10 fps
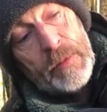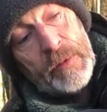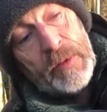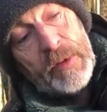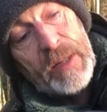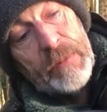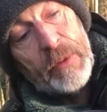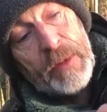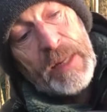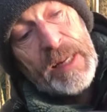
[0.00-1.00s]
The slip
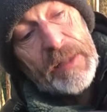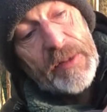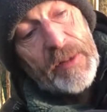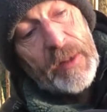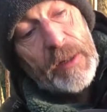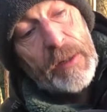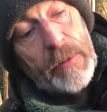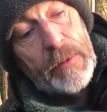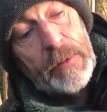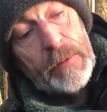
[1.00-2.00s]
knot has to go,
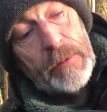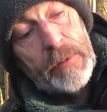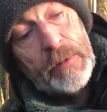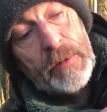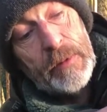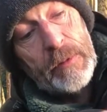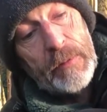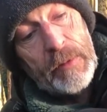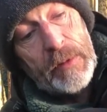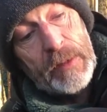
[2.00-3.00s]

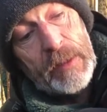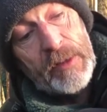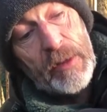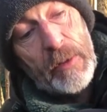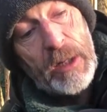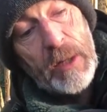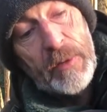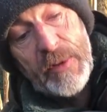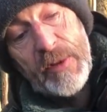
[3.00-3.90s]
that's too close